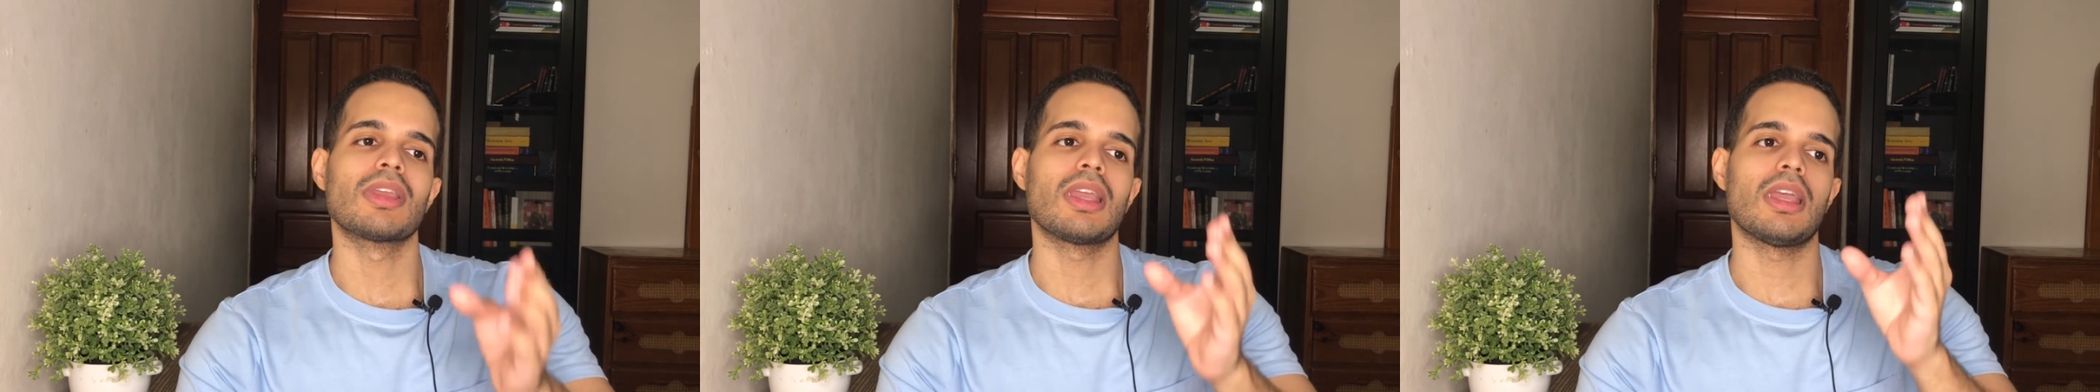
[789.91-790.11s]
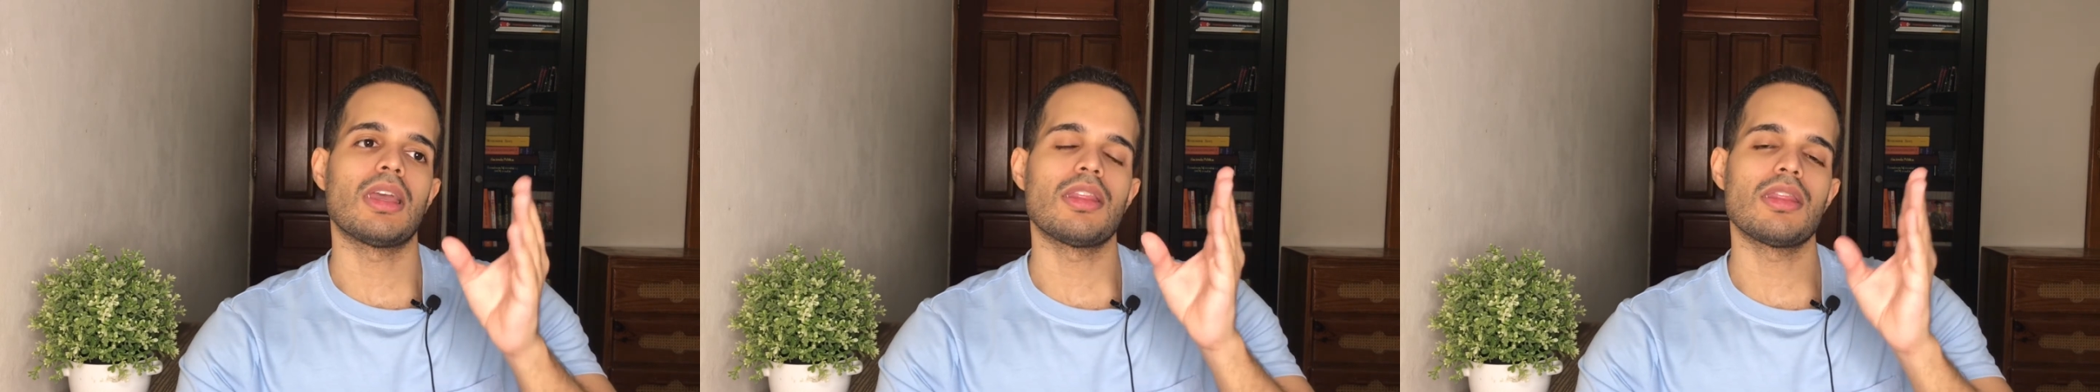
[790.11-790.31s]

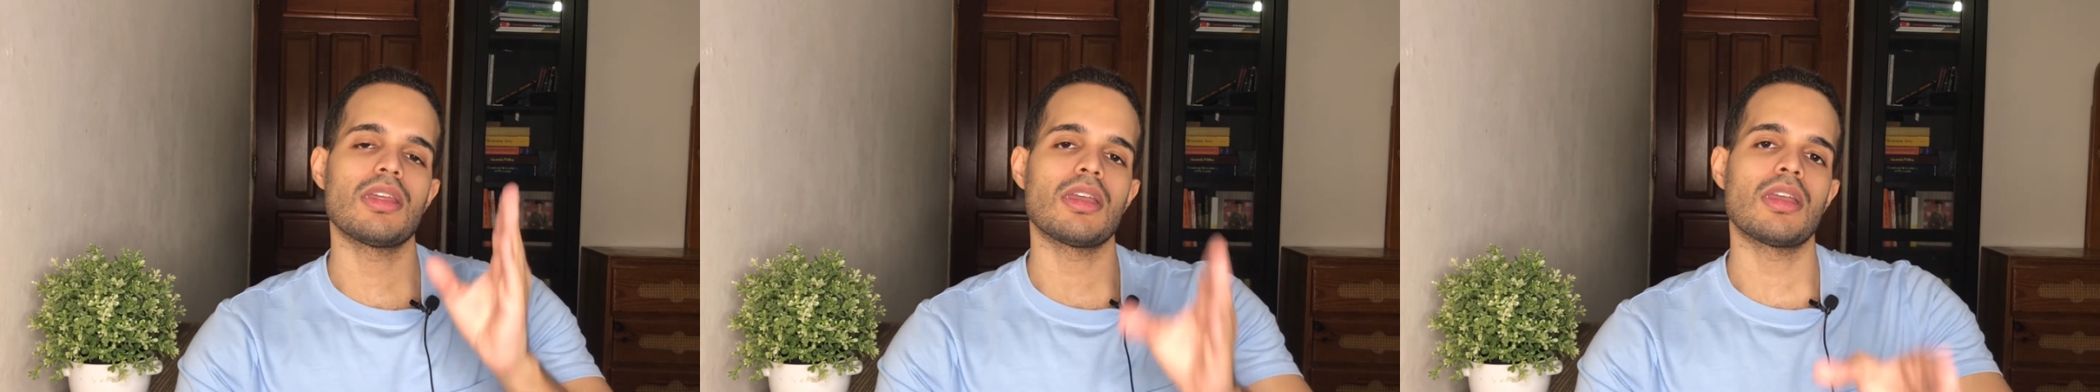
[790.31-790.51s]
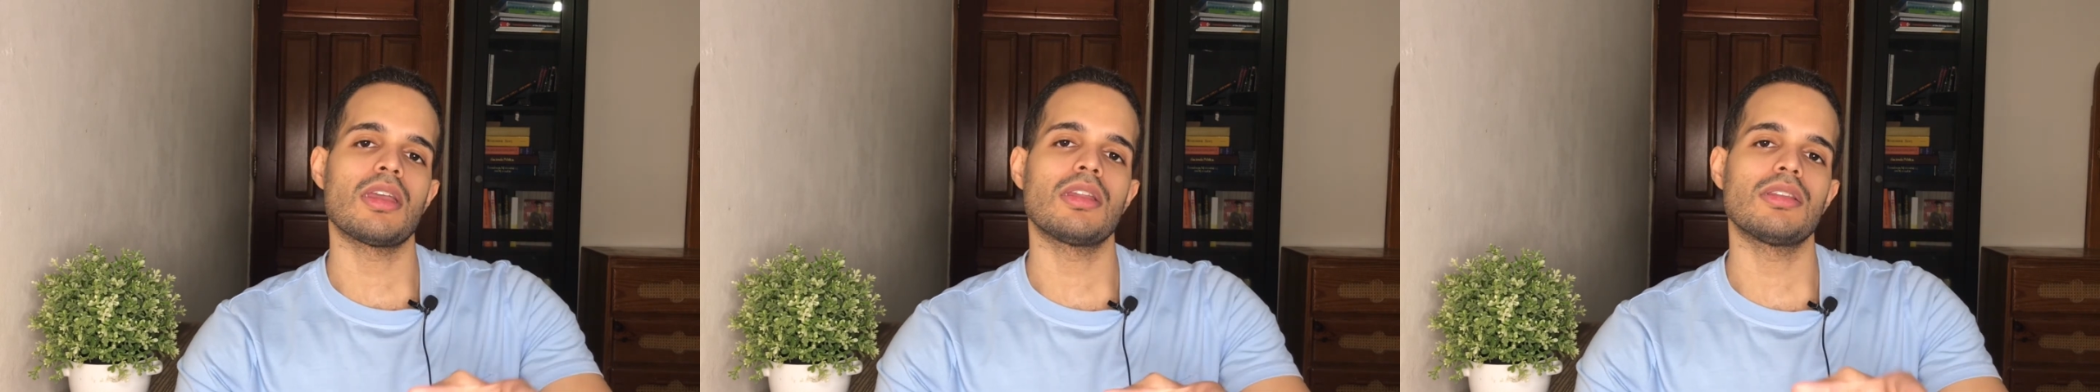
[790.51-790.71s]
And
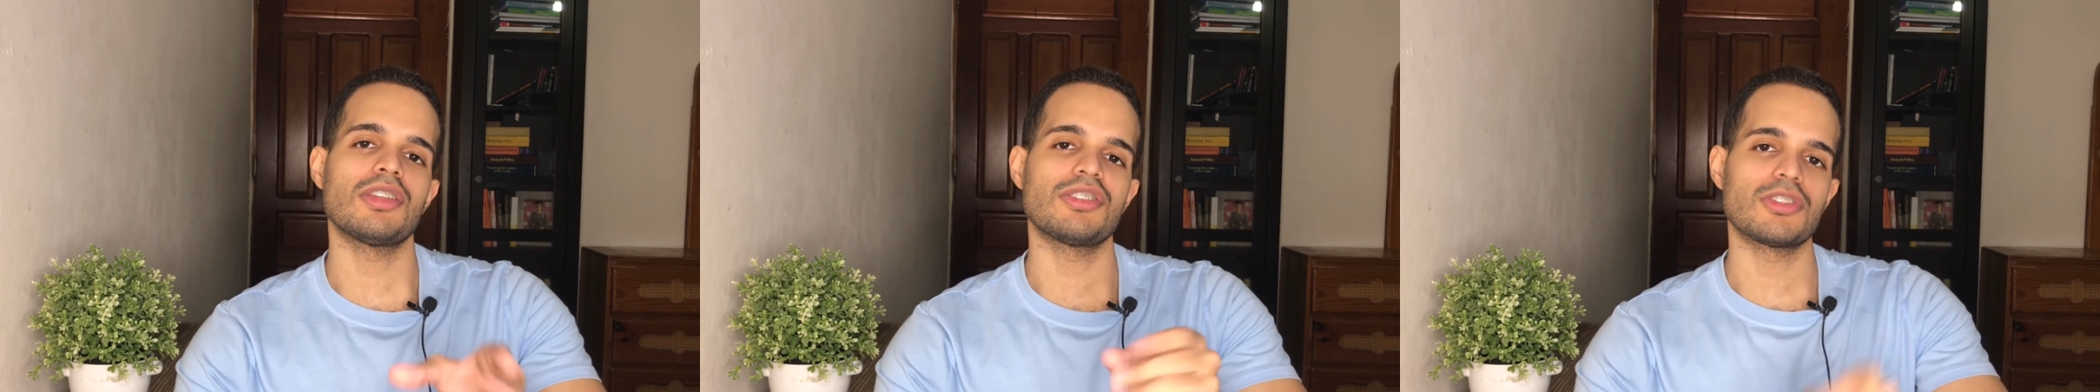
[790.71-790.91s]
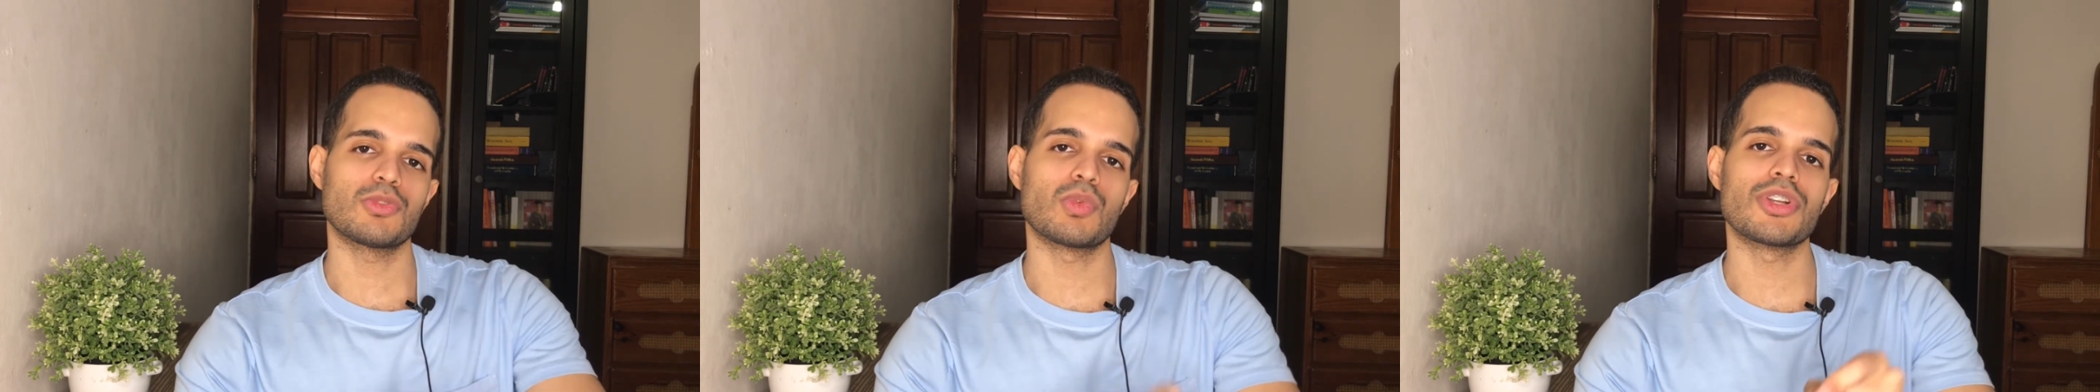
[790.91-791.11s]
then this
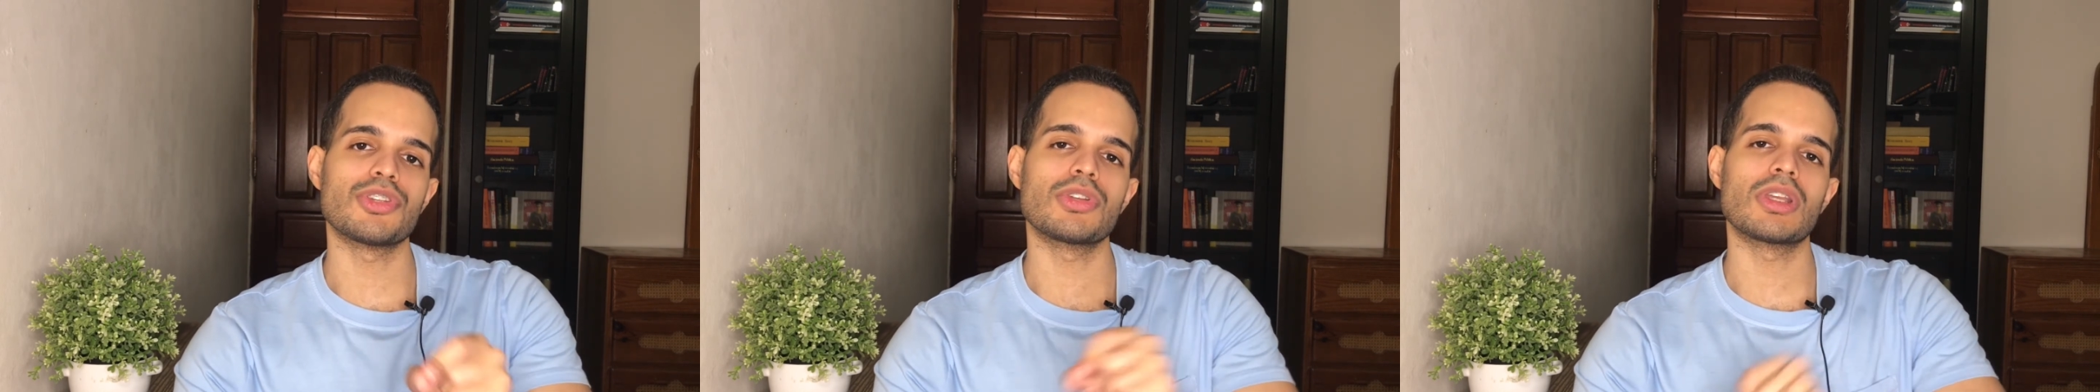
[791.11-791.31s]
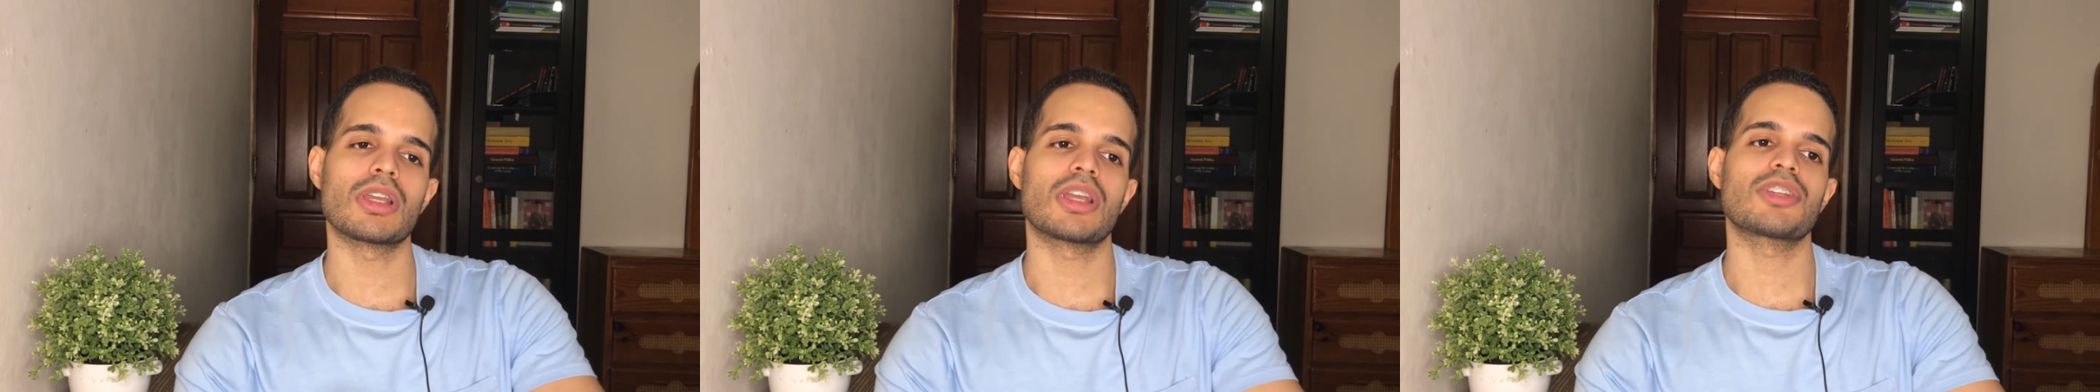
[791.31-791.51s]
is where you
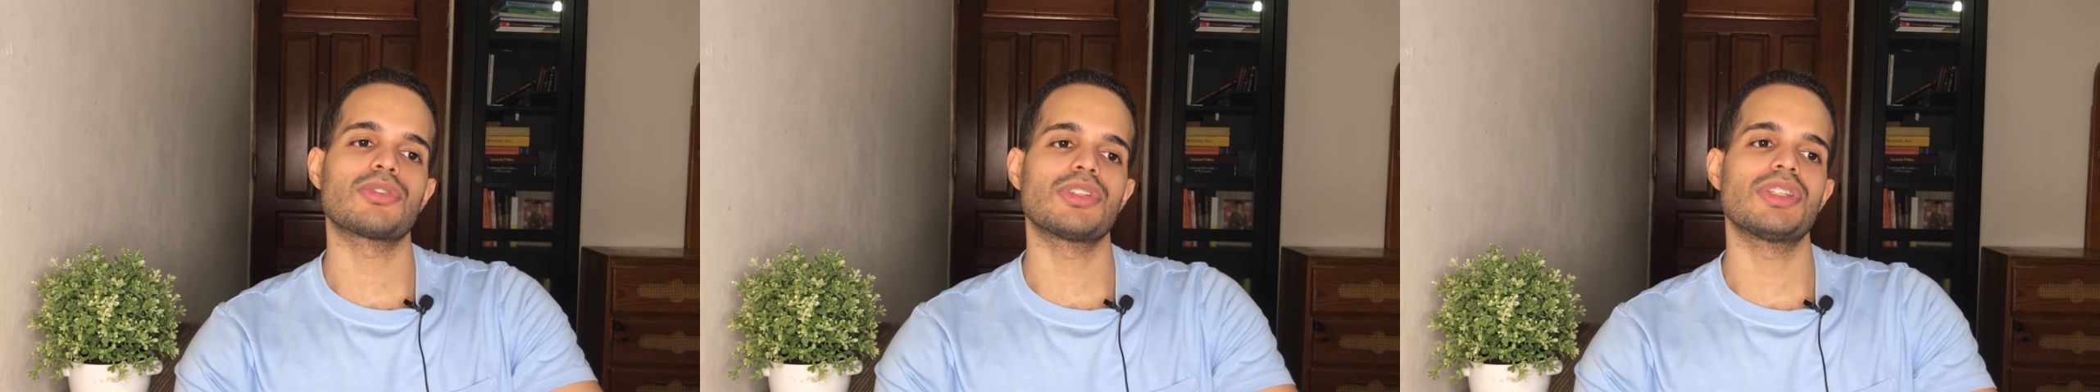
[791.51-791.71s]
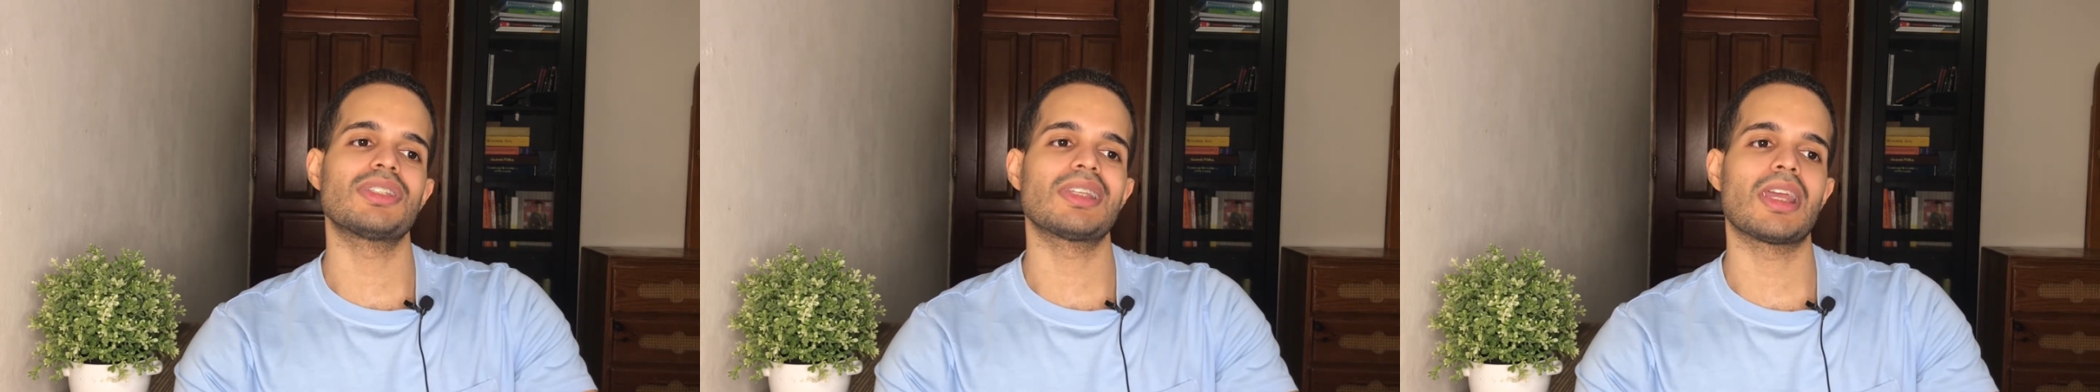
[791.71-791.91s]
can
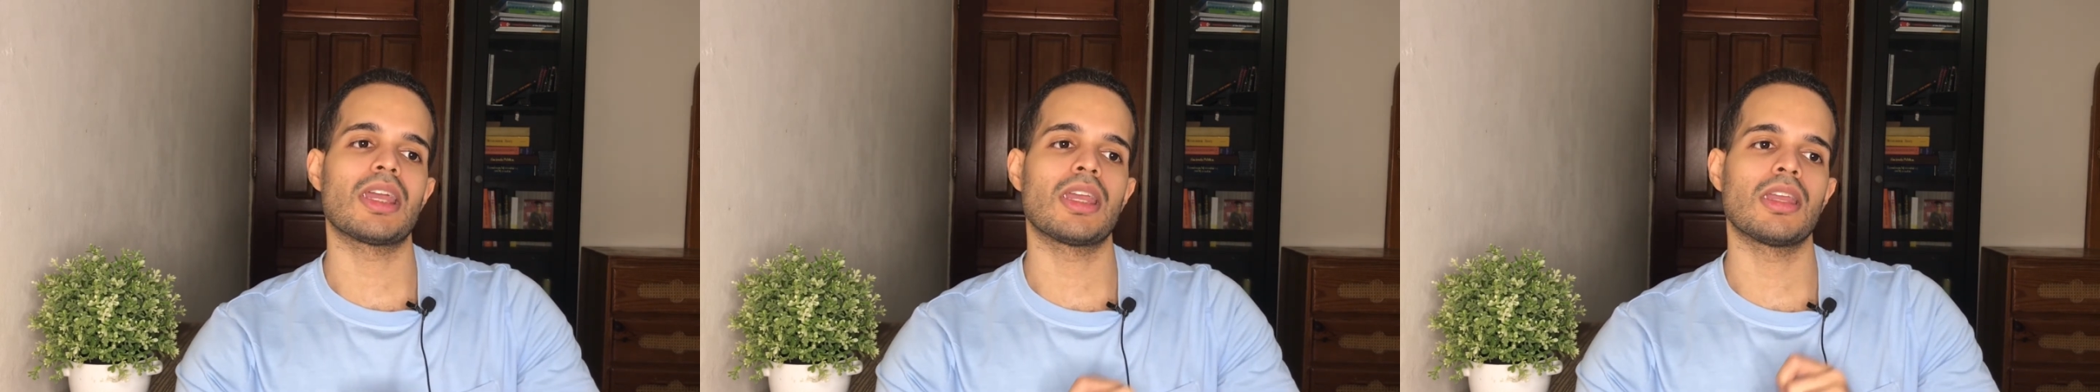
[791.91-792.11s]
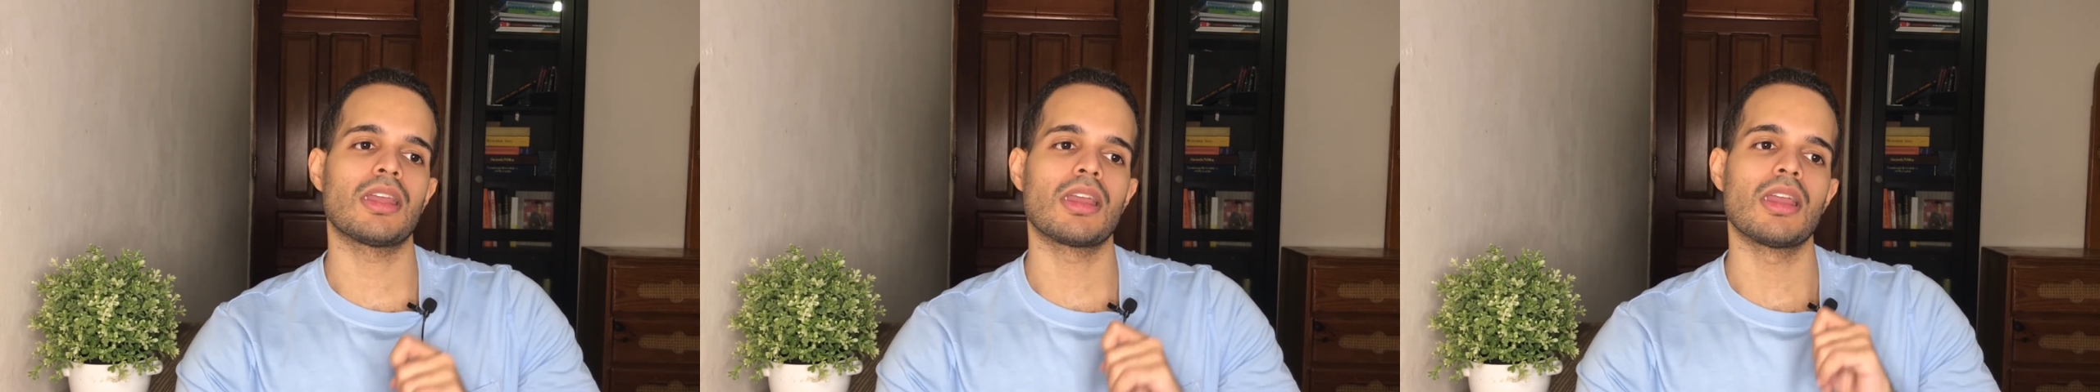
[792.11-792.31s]
actually
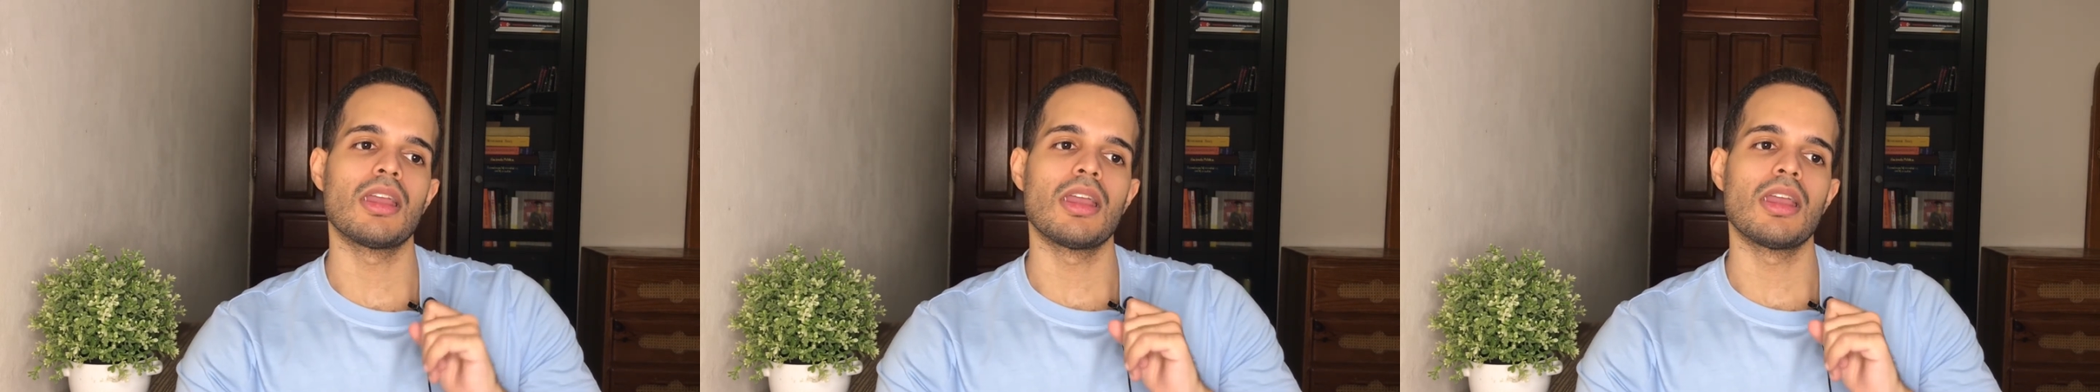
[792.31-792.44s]
say,